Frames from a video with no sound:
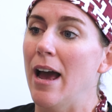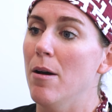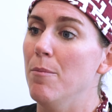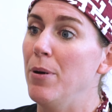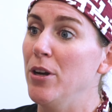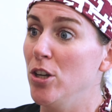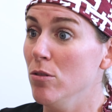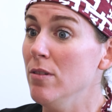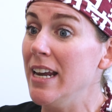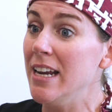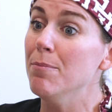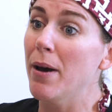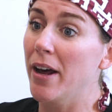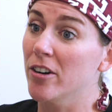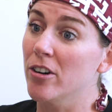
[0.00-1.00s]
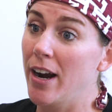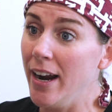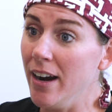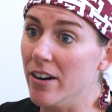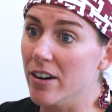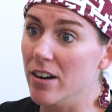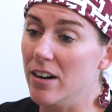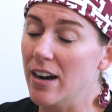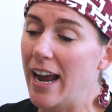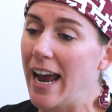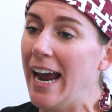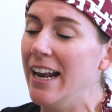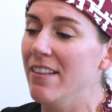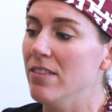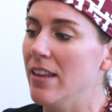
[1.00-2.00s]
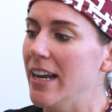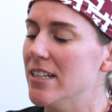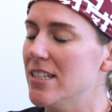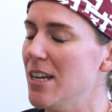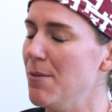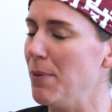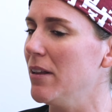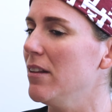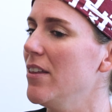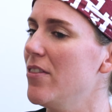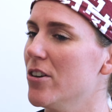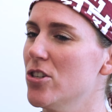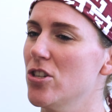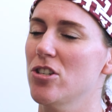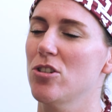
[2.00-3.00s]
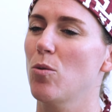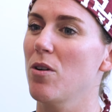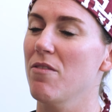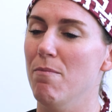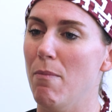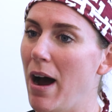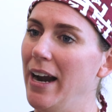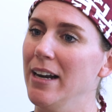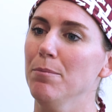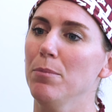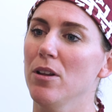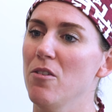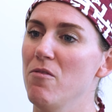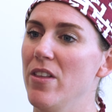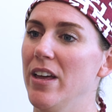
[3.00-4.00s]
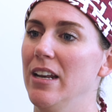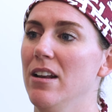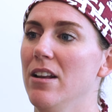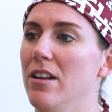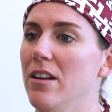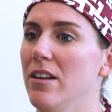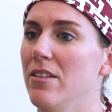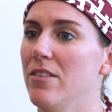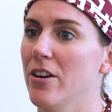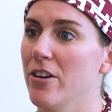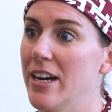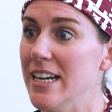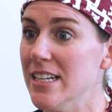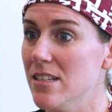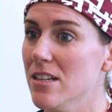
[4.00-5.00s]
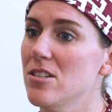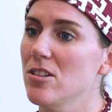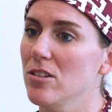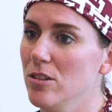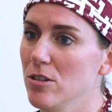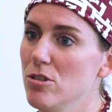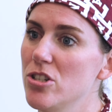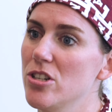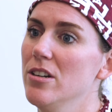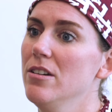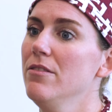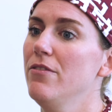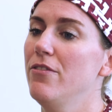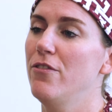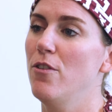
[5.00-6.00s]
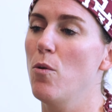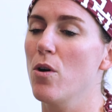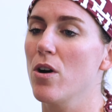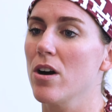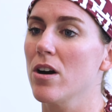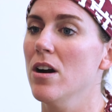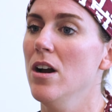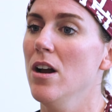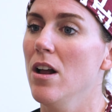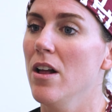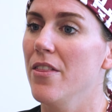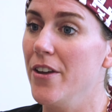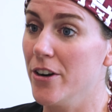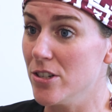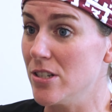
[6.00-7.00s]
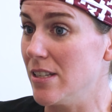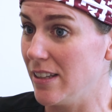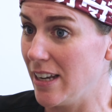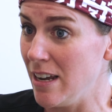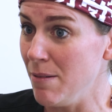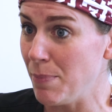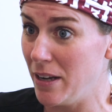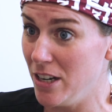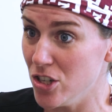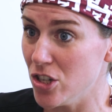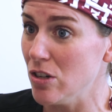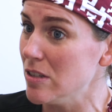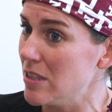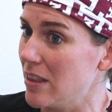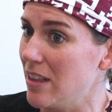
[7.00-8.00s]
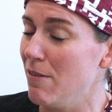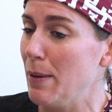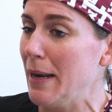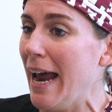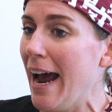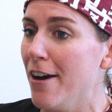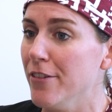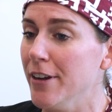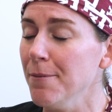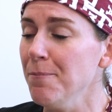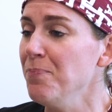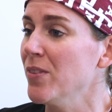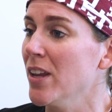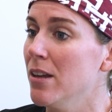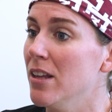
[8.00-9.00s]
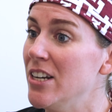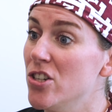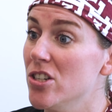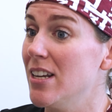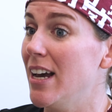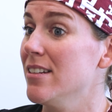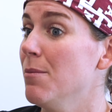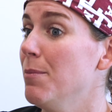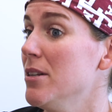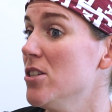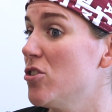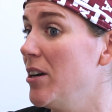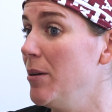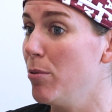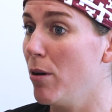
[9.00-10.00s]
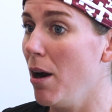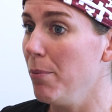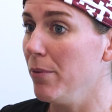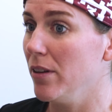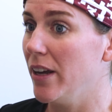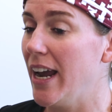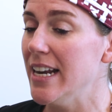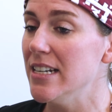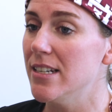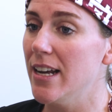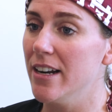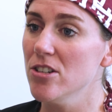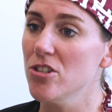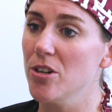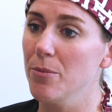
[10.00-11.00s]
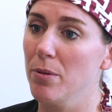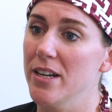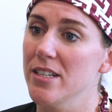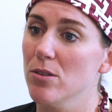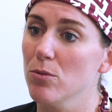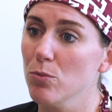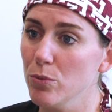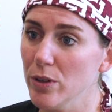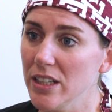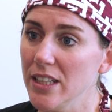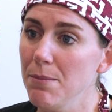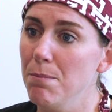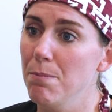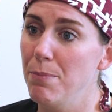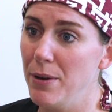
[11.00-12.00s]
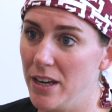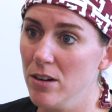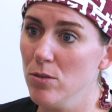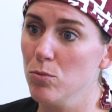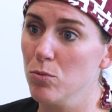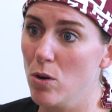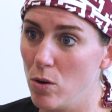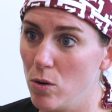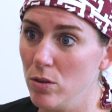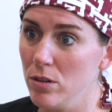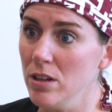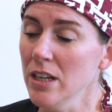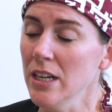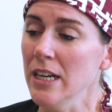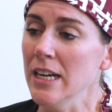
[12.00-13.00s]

but you need better air. And typically they're just sort of mind blown that there is a solution for their sleep issues that they've been having. It just hasn't been screened properly. And dentistry plays a really big role